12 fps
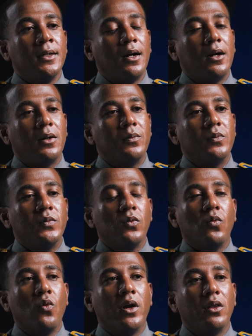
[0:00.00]

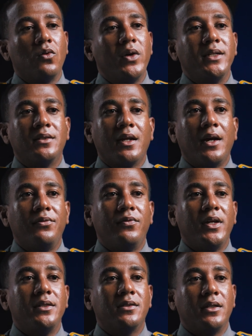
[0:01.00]
One of the ways that I
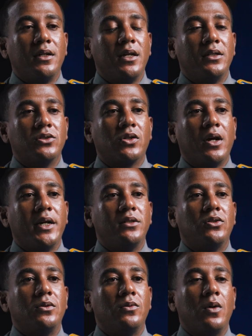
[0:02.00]
face and try
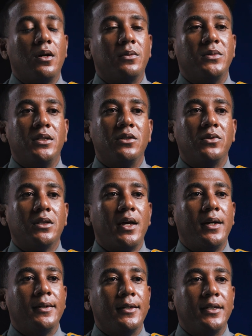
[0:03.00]
to deal with
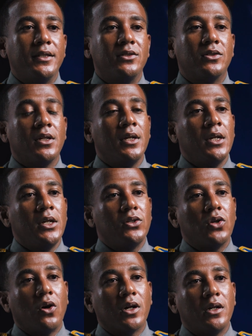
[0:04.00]
that is
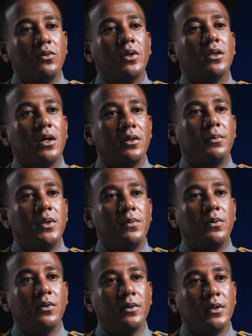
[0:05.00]
talking with other
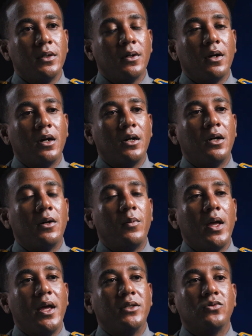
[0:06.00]
people,
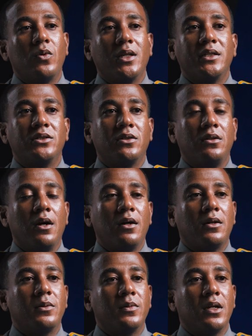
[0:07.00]
as well as
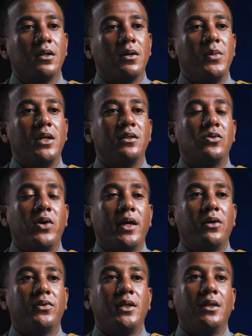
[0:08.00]
committing to a
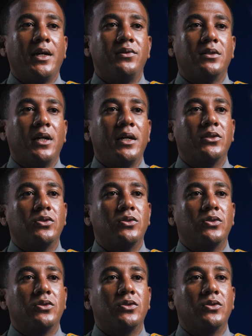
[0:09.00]
healthy lifestyle.